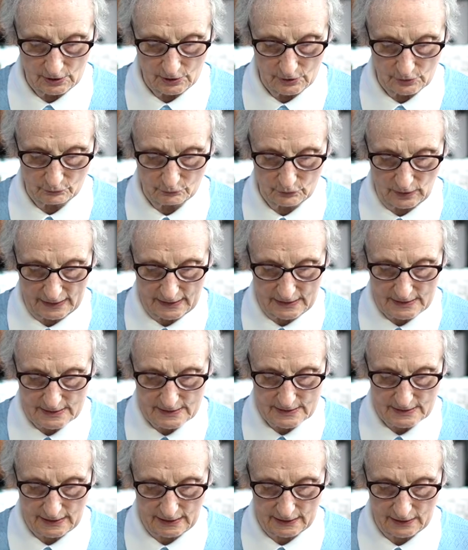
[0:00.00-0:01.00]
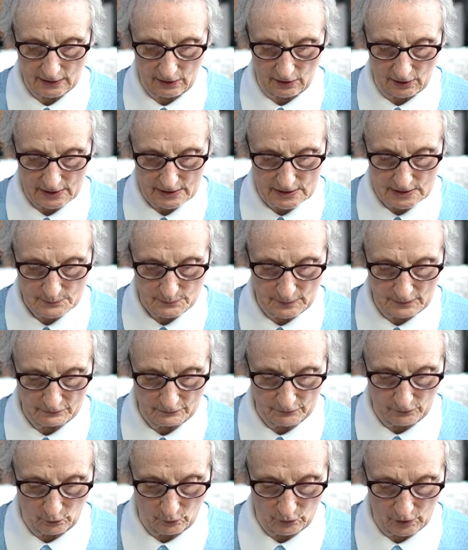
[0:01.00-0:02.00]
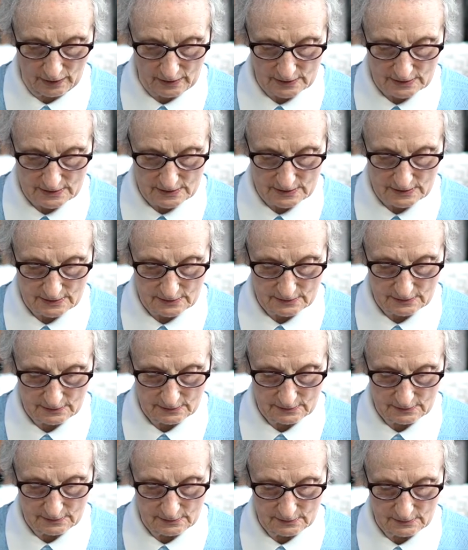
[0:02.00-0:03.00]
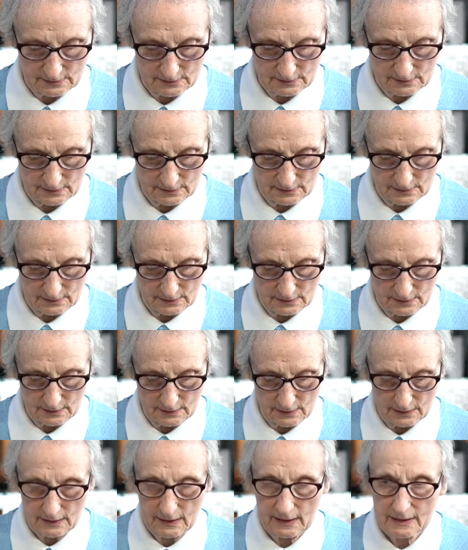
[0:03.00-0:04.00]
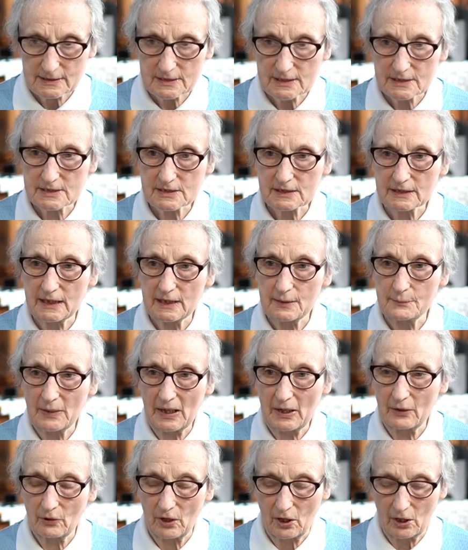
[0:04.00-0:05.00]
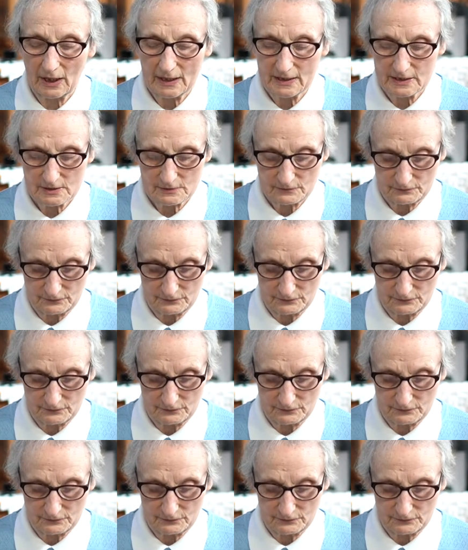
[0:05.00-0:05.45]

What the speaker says: the race that lies before us. Let us keep our eyes